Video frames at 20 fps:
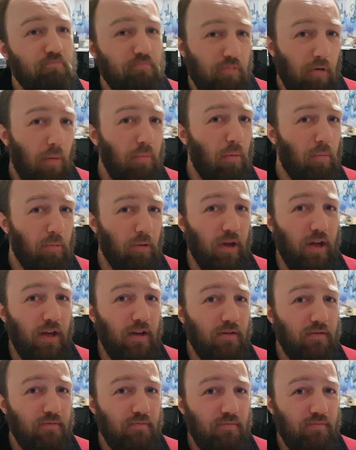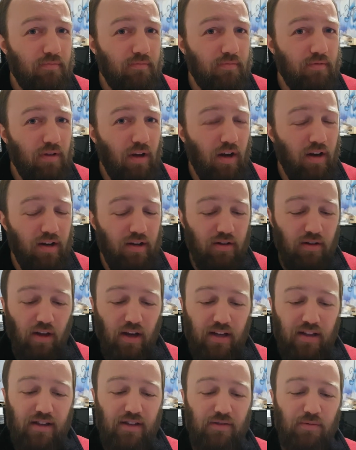Probably.
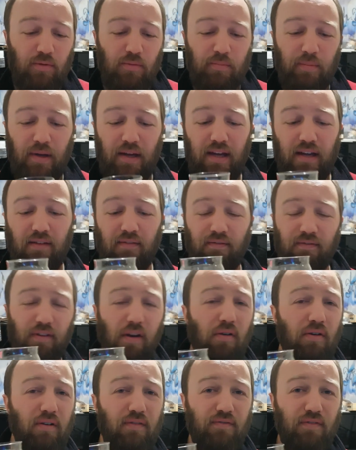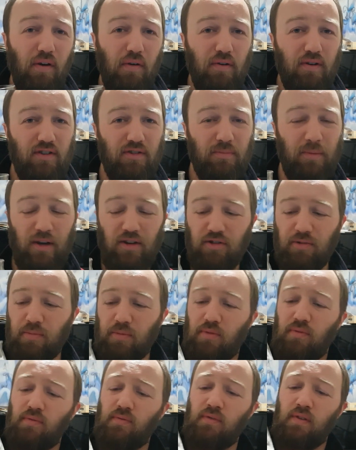This would be very, very
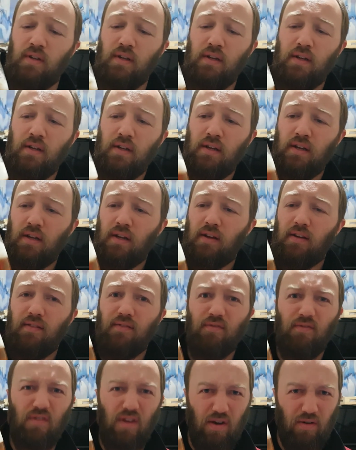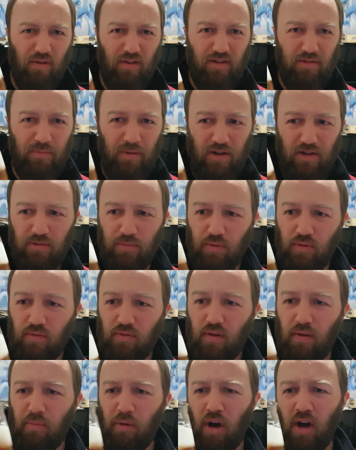smashable. Very smashable.
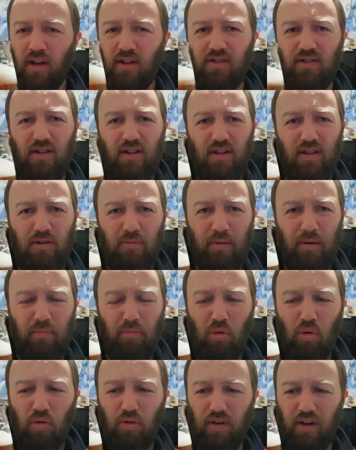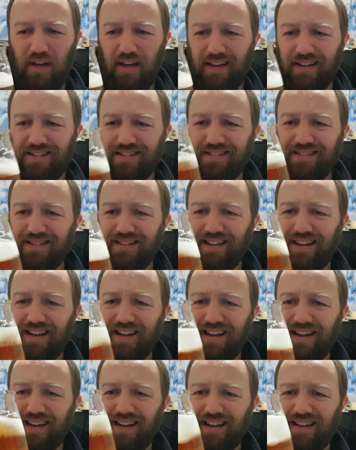Mine's a little bit more than his
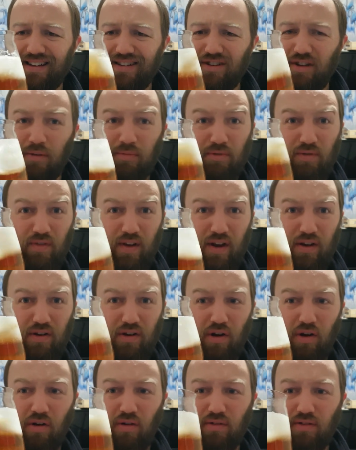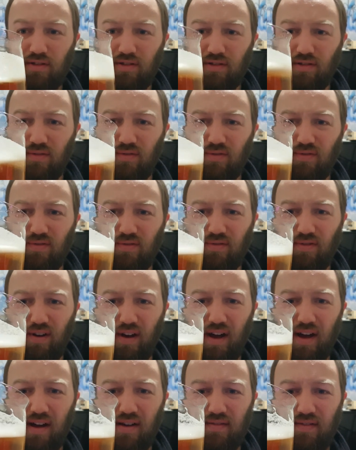in terms of alcohol. This is
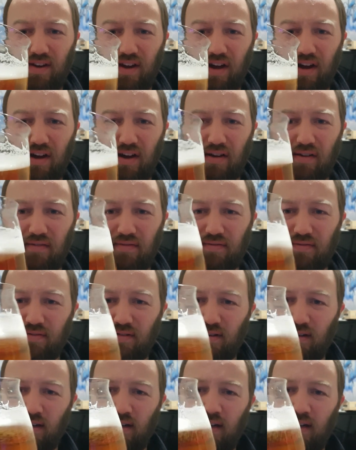5.5.